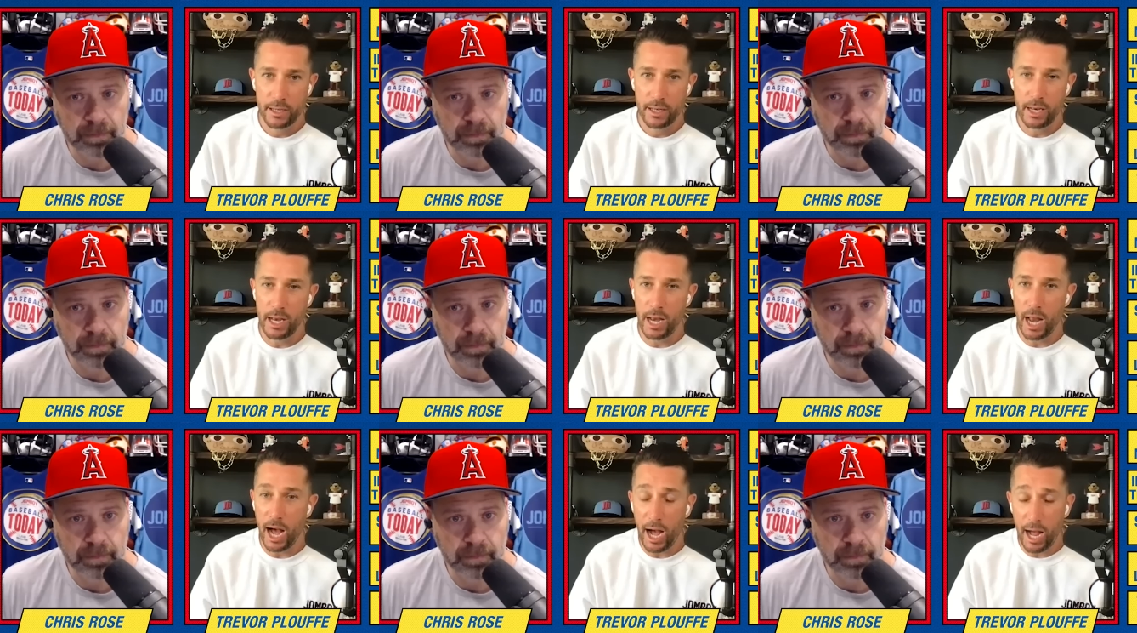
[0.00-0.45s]

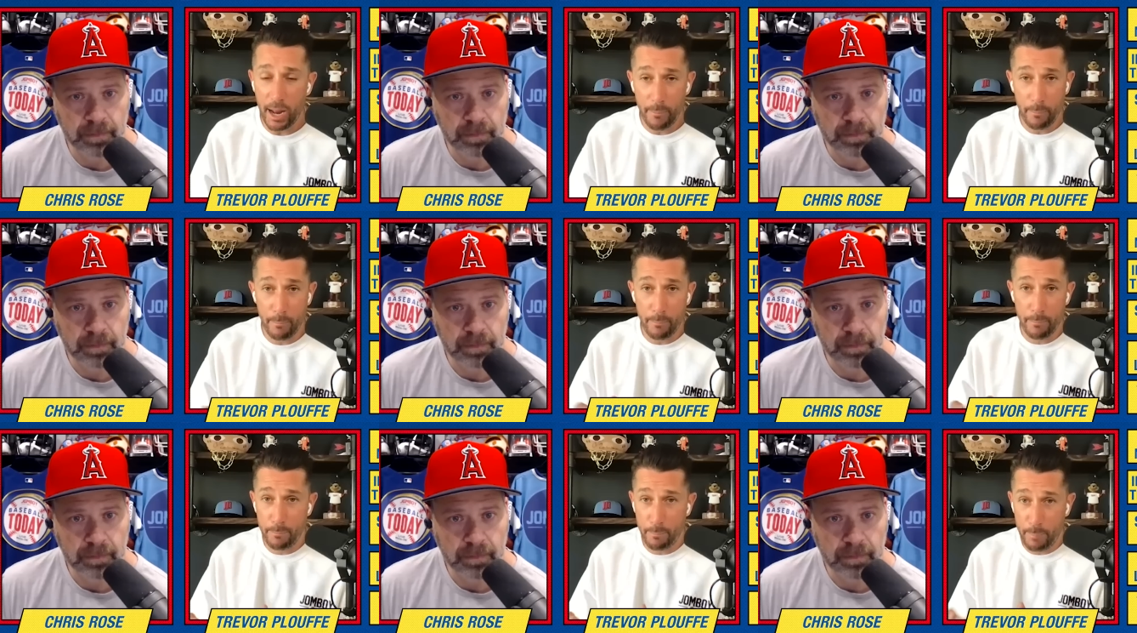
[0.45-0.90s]
Speaker 1: not
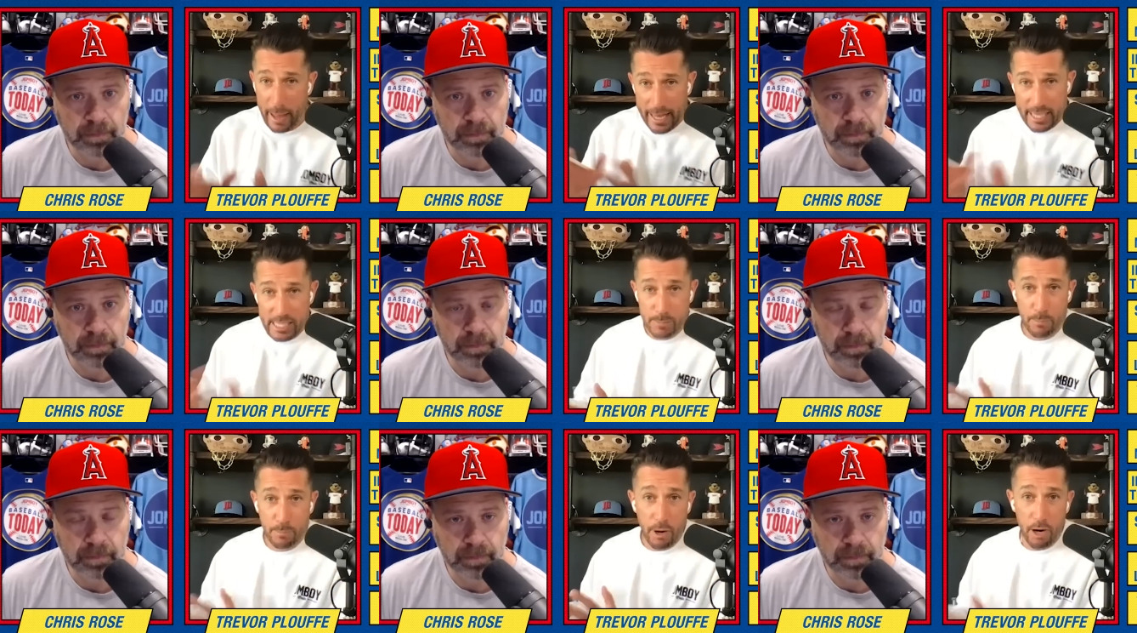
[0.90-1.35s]

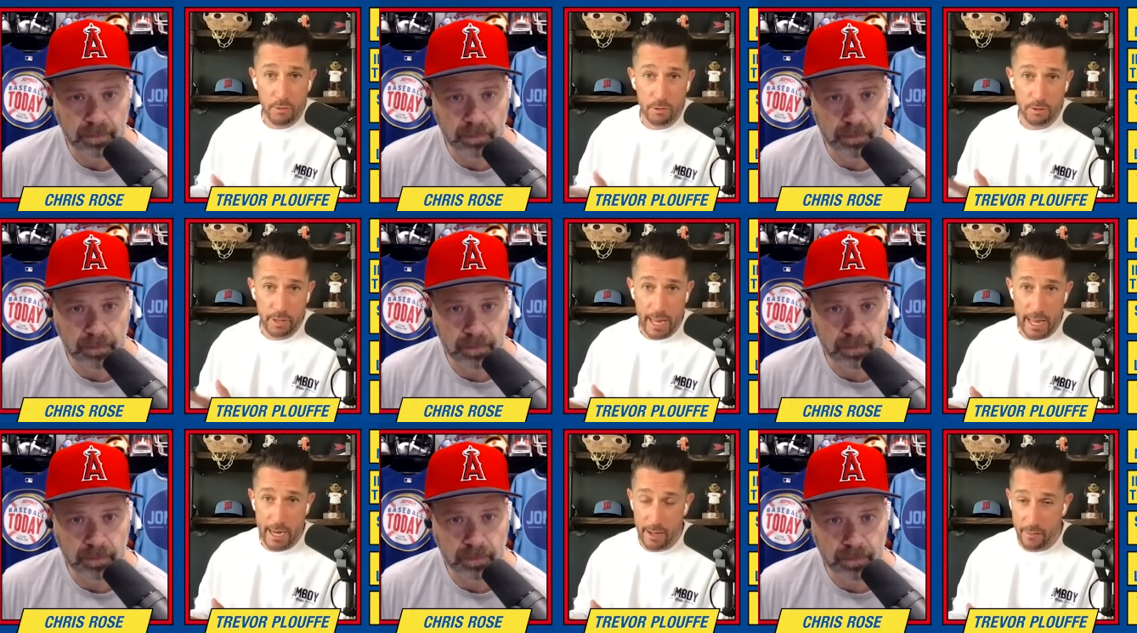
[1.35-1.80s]
baseball
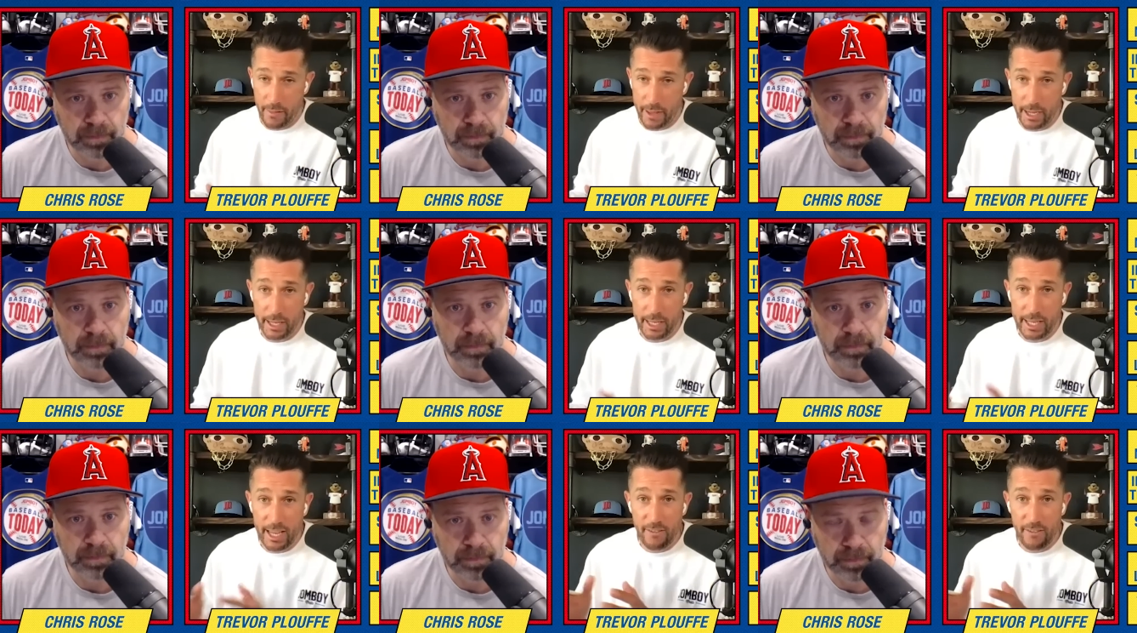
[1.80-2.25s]
related,
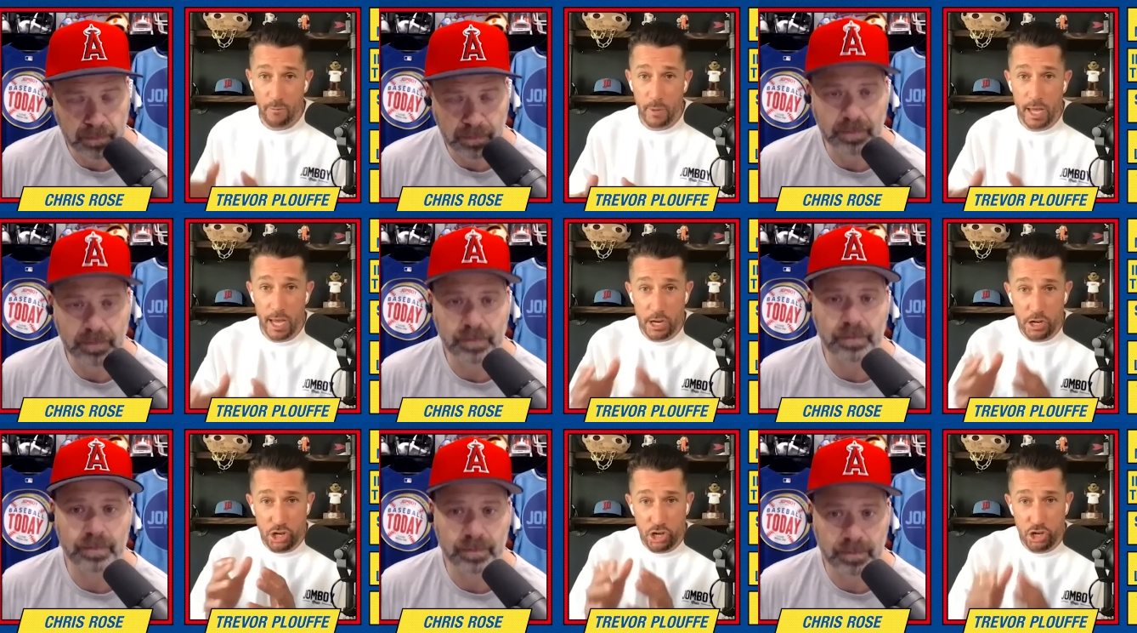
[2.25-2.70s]
like give
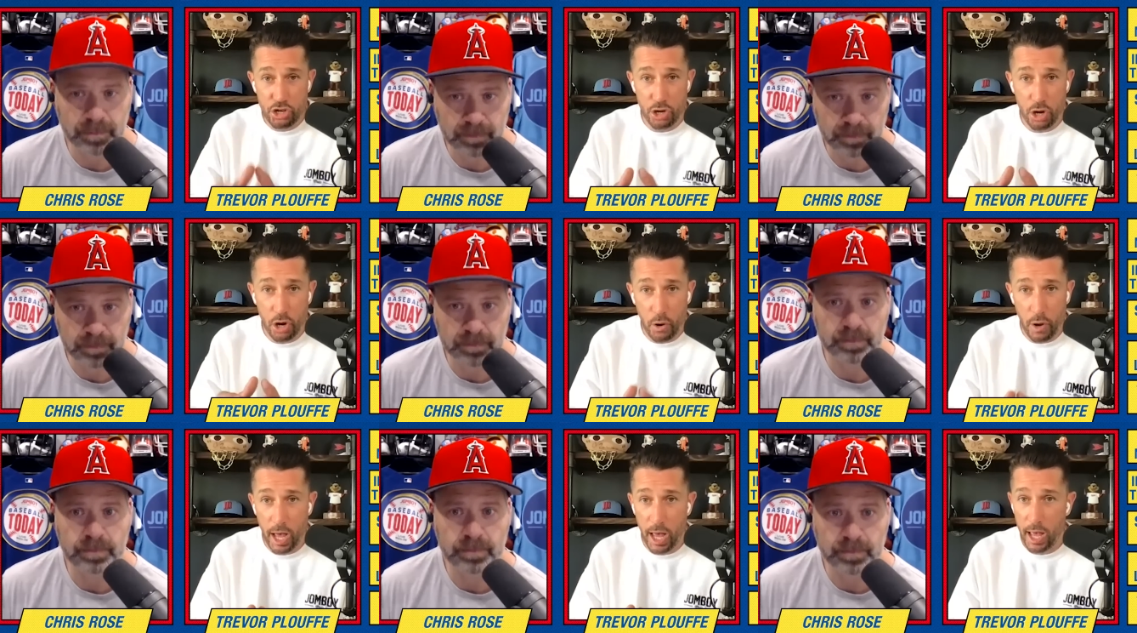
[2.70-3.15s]
me a
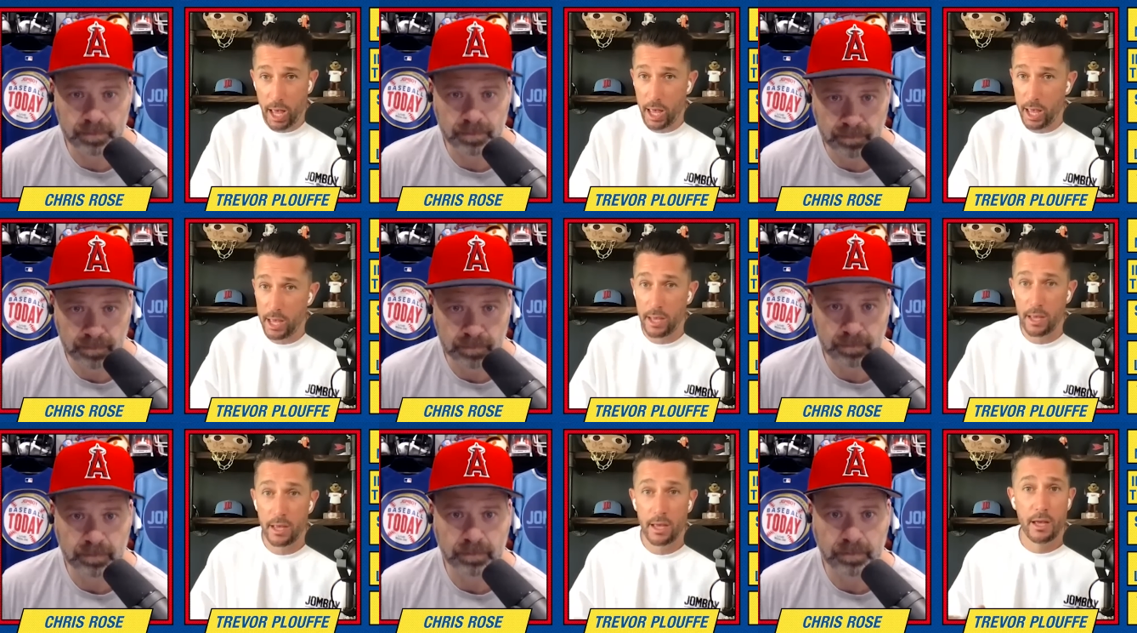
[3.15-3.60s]

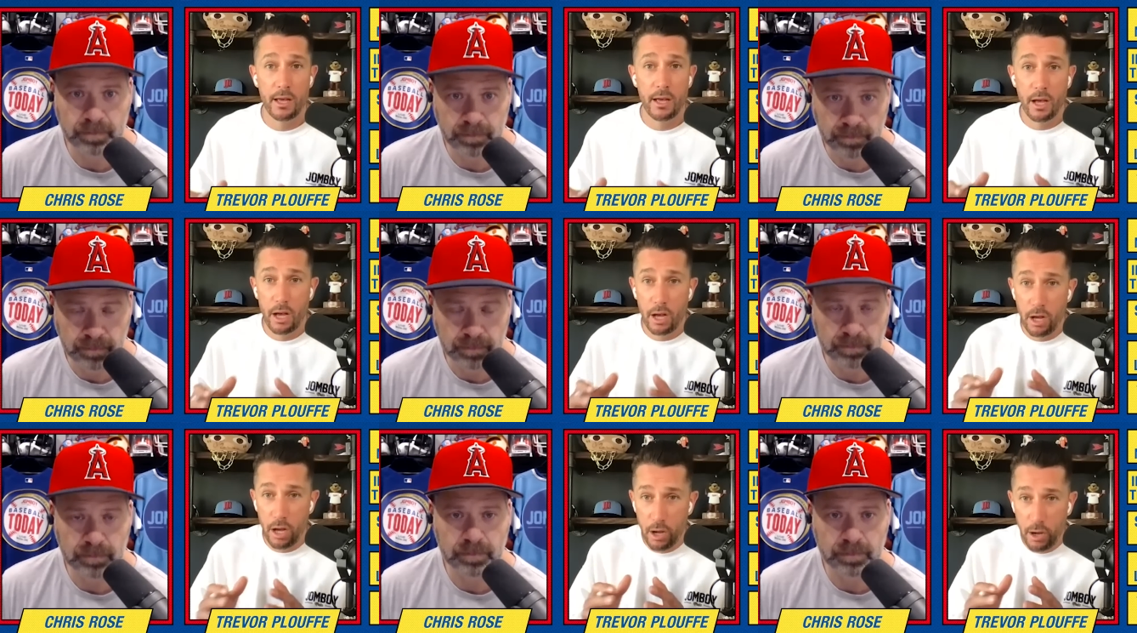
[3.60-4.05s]
Shohei
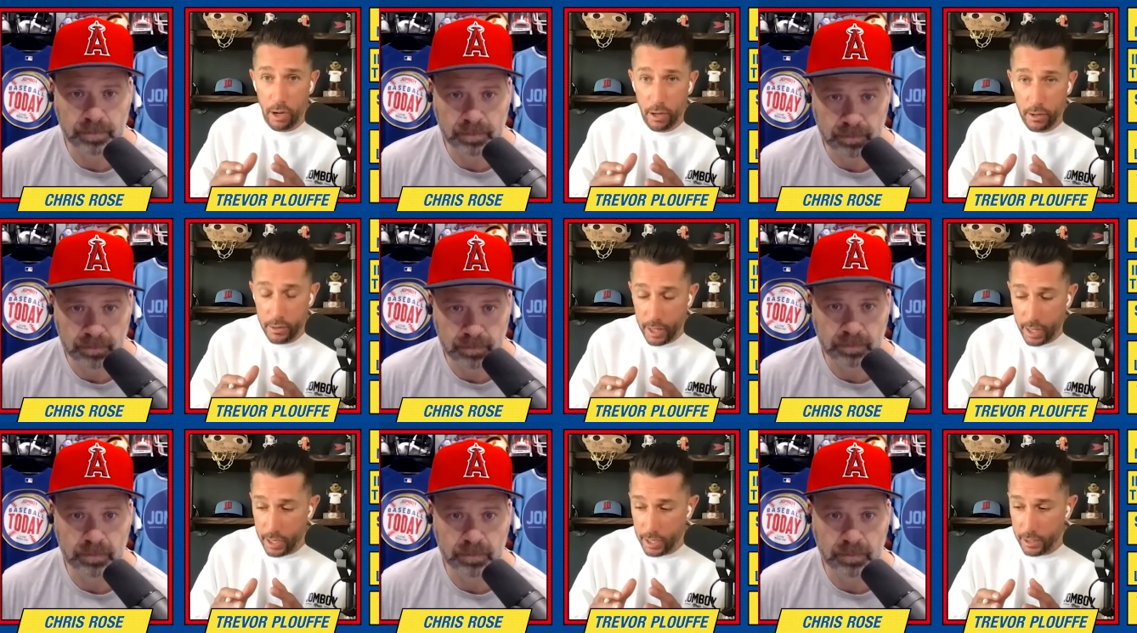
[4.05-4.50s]

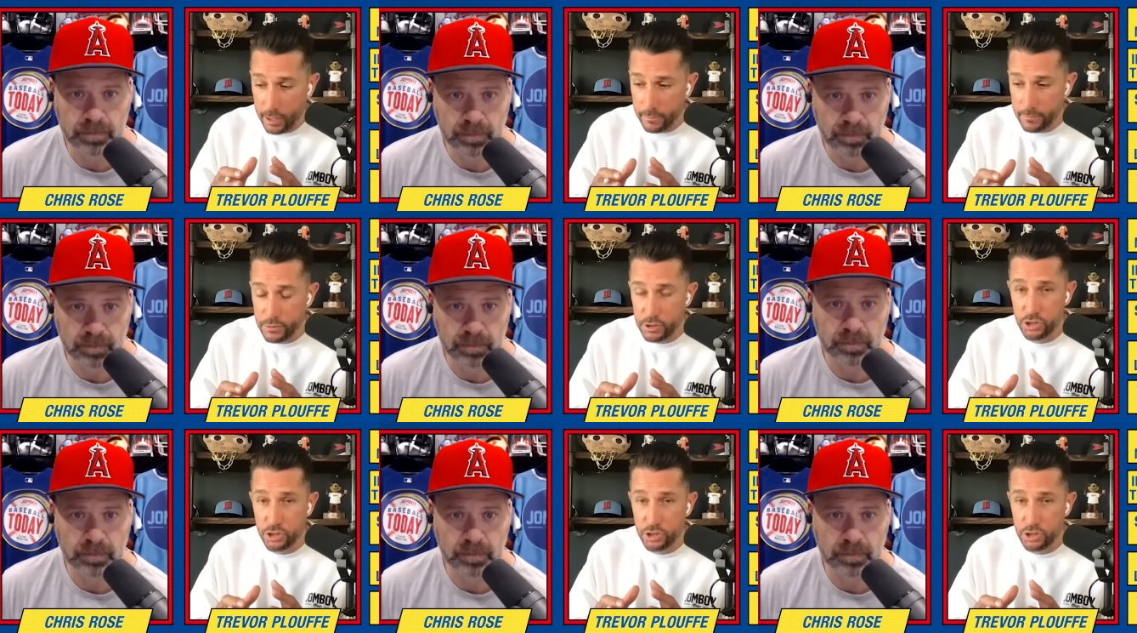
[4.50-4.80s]
like